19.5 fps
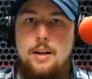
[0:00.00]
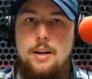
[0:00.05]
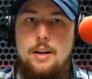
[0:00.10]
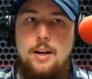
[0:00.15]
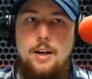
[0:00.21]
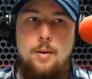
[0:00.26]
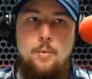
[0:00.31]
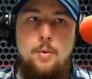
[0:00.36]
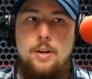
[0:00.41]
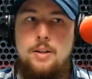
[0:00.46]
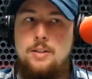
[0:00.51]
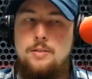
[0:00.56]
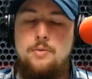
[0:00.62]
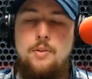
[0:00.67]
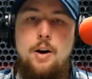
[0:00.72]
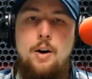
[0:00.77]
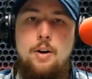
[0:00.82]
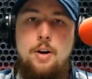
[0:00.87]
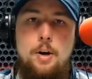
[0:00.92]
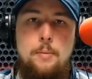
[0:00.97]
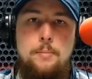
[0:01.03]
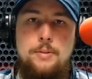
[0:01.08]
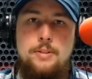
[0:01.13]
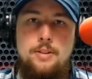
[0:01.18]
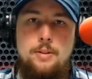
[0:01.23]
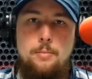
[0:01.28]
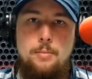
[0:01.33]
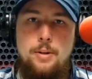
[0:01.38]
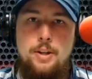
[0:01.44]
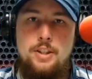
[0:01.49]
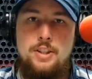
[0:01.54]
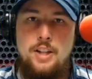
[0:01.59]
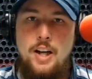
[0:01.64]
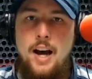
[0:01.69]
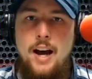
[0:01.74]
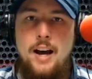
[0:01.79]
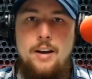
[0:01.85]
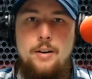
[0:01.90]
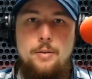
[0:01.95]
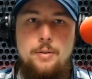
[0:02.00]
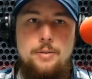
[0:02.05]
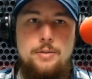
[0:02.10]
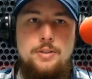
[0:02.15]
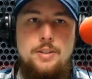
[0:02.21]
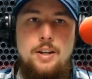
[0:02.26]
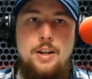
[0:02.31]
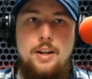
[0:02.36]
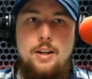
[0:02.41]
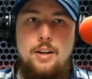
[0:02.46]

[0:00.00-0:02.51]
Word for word: and went as far up as the British Isles